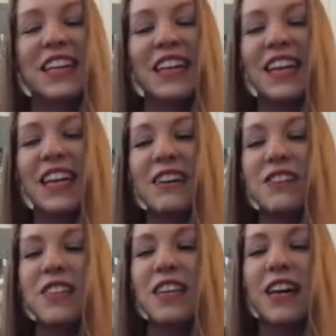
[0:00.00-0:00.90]
And I
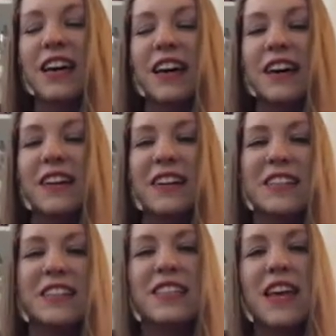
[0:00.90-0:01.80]
used to
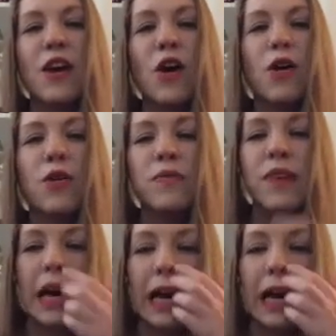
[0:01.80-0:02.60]
stay home